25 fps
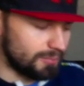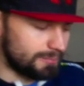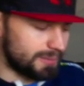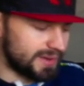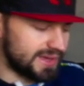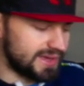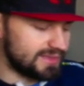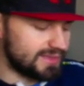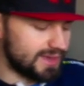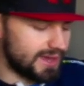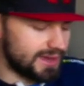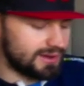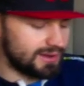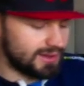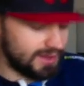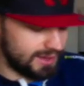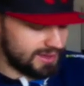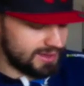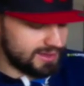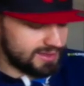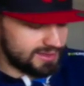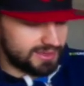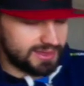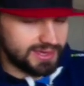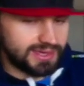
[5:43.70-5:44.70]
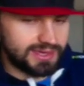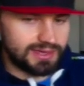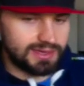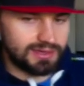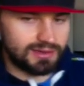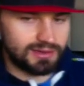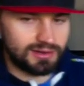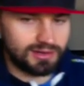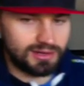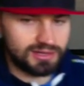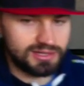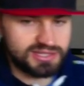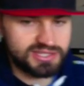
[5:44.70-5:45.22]
B then, the
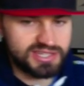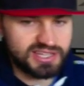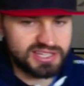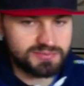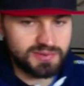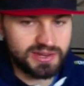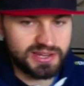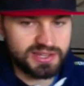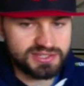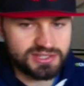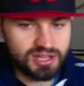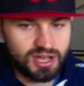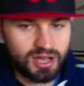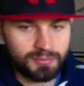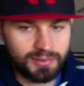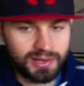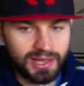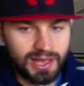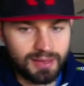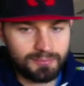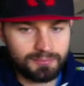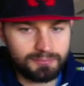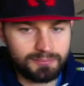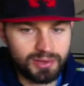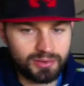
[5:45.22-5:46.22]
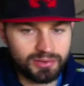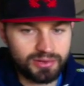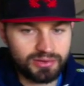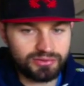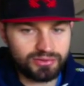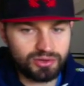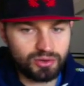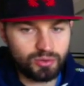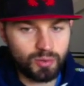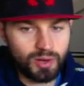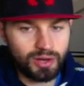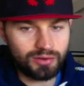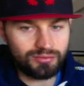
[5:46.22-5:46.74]
6-minute time cap build into
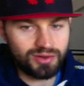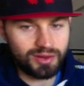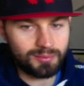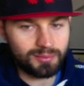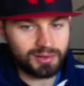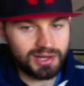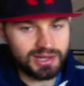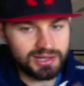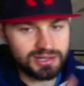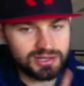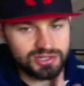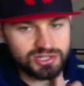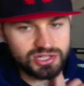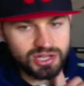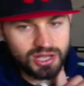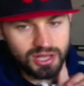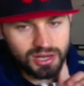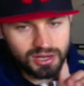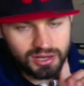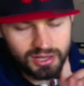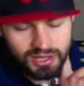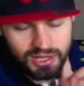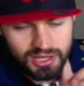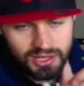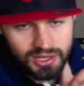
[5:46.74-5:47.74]
a 1 rep clean and jerk.